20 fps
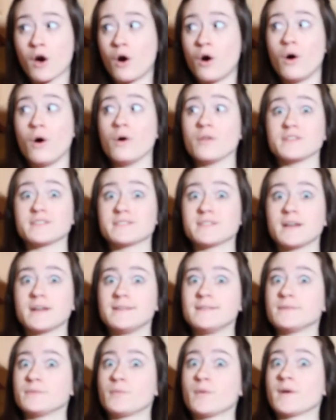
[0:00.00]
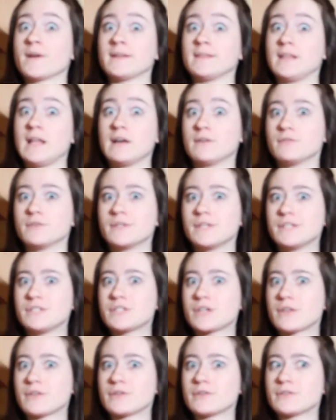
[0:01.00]
All of a sudden, we're in love with
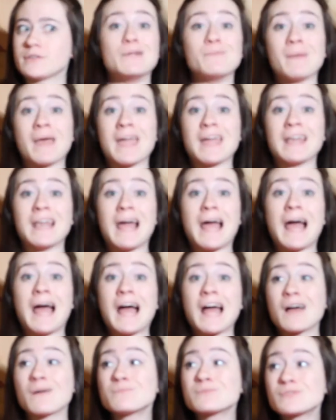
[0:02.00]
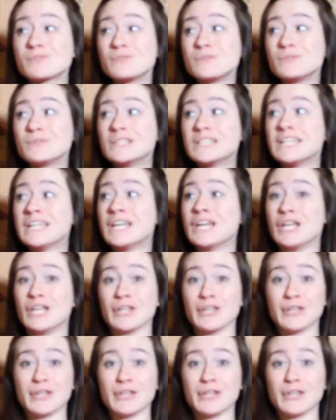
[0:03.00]
each other. It made absolutely